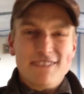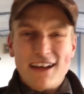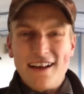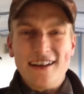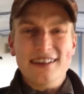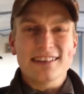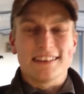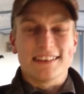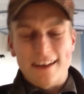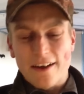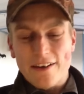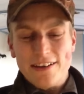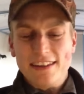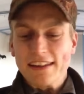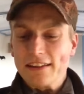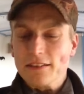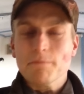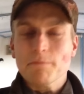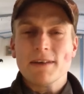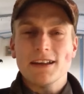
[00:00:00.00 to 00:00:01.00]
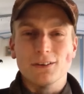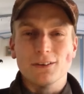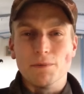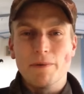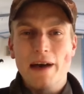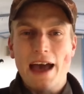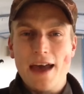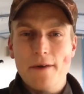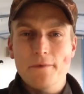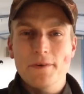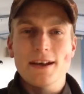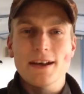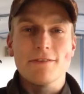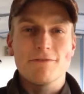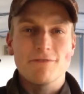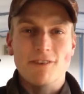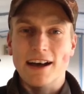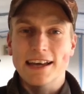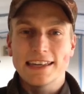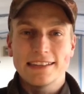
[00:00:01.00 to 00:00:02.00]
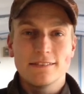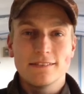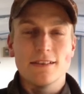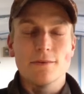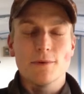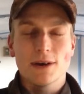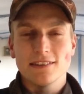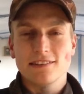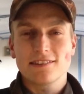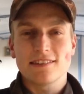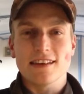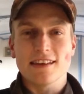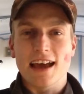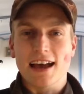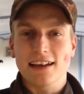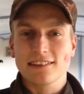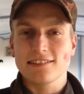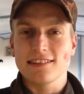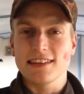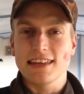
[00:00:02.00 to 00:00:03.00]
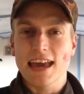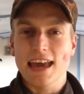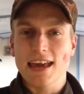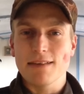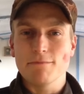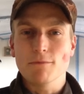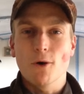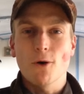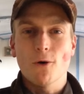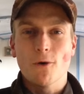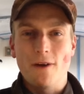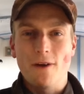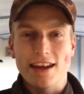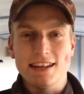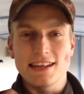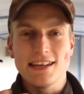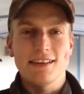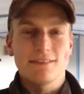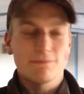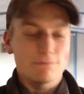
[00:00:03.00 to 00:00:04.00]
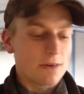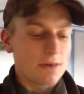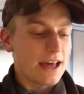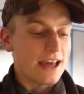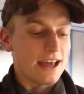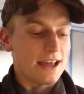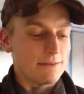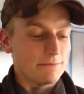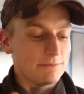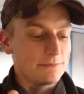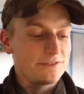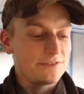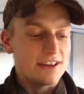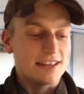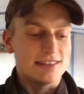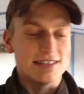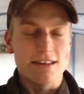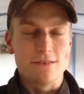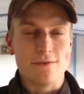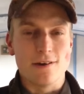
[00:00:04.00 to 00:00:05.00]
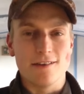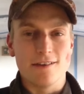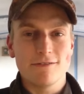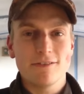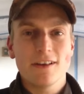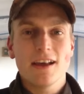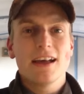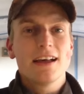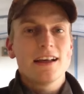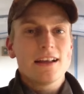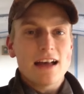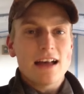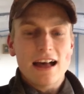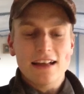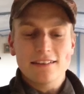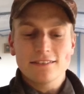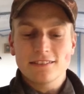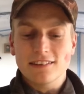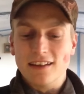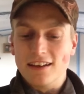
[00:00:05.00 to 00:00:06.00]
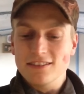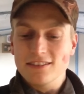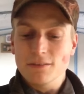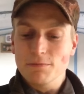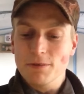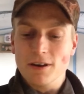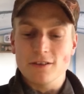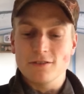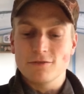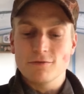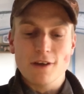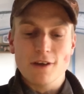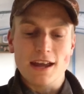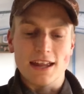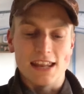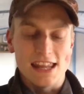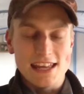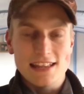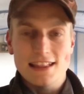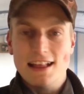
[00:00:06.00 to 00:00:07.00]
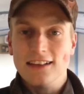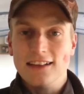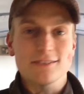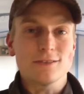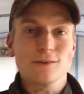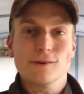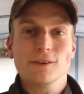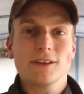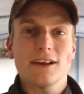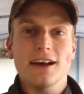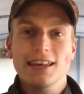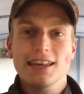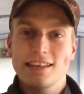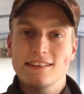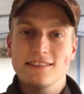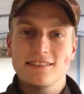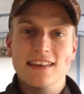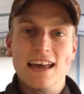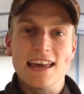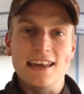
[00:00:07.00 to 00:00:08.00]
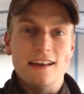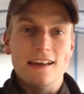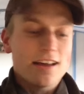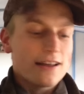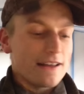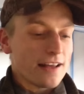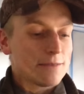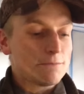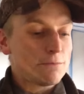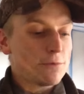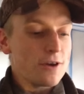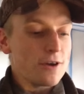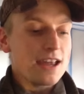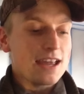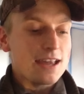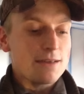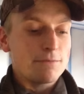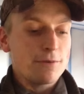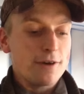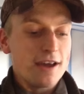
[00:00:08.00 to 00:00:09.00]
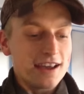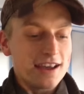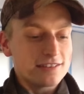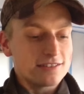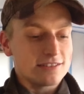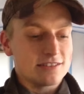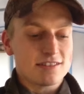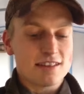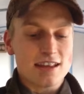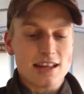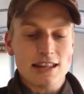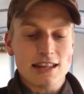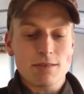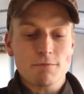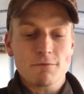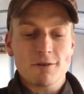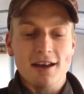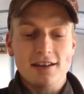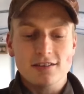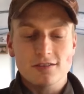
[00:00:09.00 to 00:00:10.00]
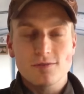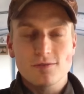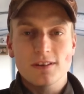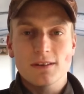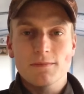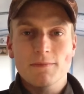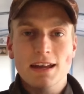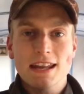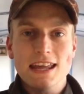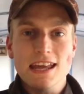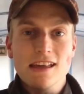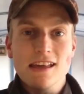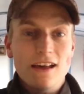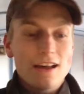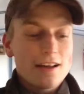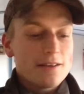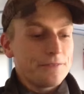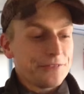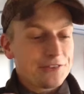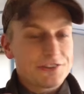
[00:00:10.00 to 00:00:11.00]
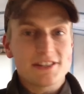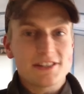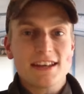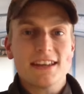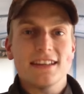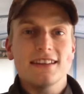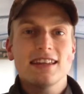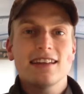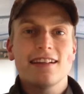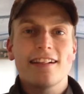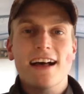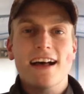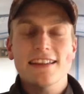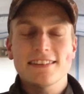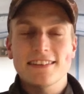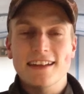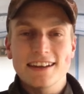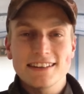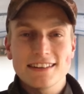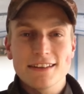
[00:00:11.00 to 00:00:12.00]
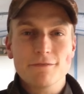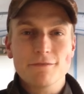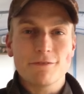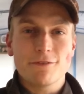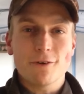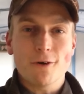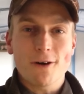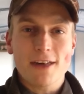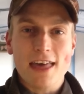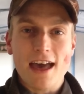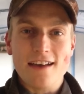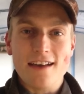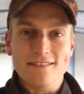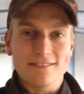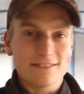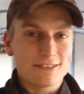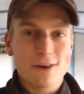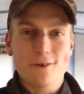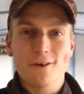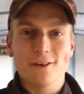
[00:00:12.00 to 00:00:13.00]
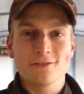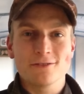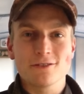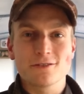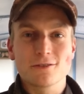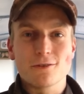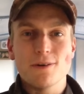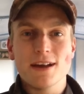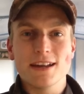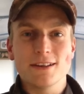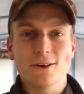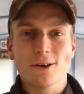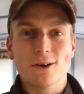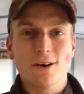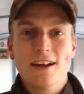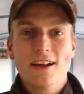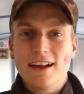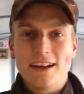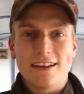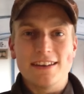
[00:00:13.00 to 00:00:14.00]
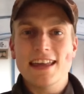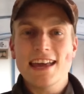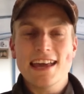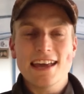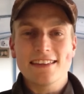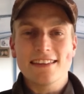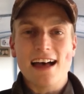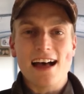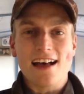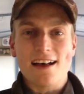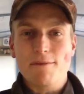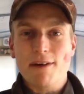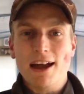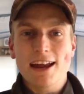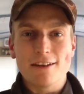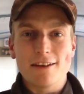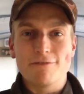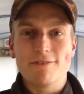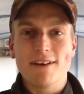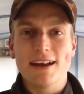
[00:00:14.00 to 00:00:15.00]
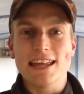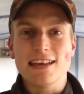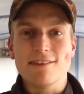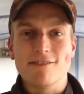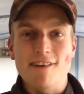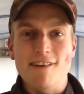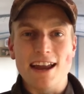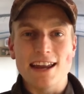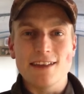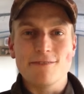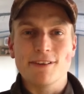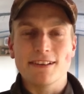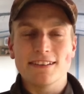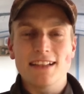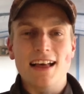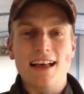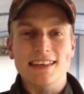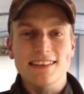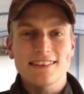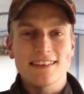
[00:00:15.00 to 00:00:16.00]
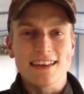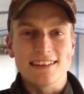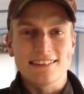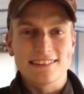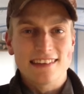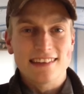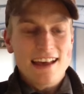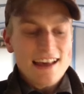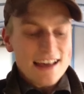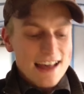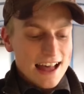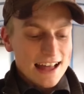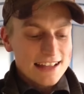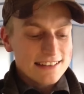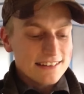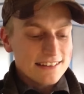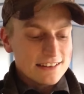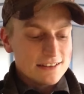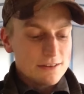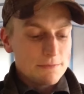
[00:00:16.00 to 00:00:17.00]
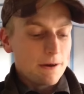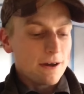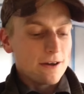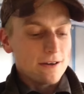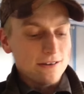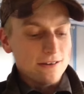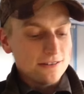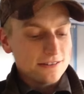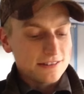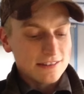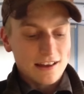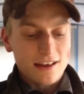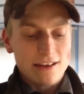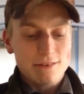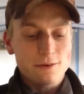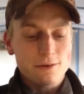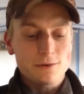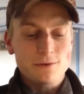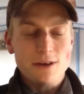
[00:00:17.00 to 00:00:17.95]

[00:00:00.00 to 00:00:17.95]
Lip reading: I don't know, I think the middle pair were fine, the ones that it actually came already fitted with. And I suppose really that's all that I can say. I'm pretty impressed, certainly impressed for the money. certainly glad that I didn't fork out 200 quid or near that amount of money for anything like this. And I suppose I will